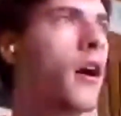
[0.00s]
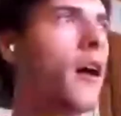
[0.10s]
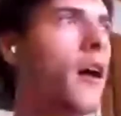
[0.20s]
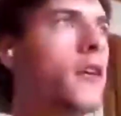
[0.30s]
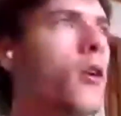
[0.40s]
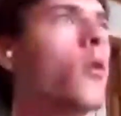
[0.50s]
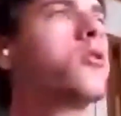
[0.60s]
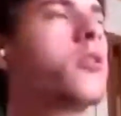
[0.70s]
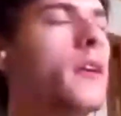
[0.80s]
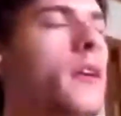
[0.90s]
Not
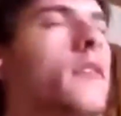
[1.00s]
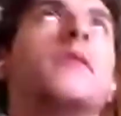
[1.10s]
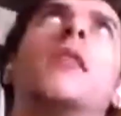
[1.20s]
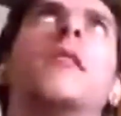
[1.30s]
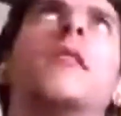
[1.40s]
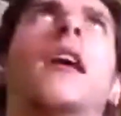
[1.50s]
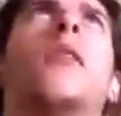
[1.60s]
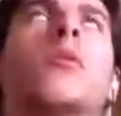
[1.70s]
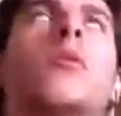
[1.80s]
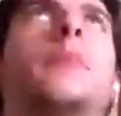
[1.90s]

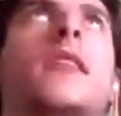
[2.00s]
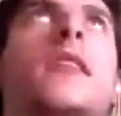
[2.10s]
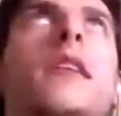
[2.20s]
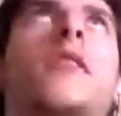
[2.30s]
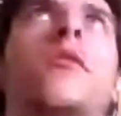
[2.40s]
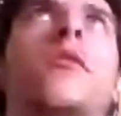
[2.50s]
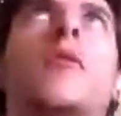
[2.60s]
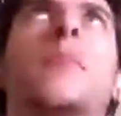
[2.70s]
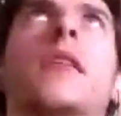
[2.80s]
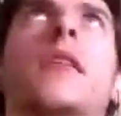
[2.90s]
ultimately
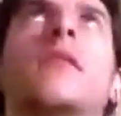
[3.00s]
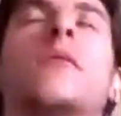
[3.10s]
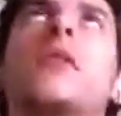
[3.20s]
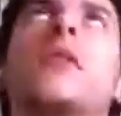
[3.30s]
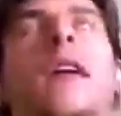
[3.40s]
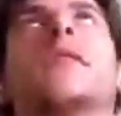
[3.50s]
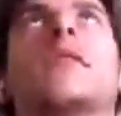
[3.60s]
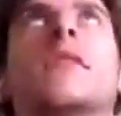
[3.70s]
useful, but, well, yeah.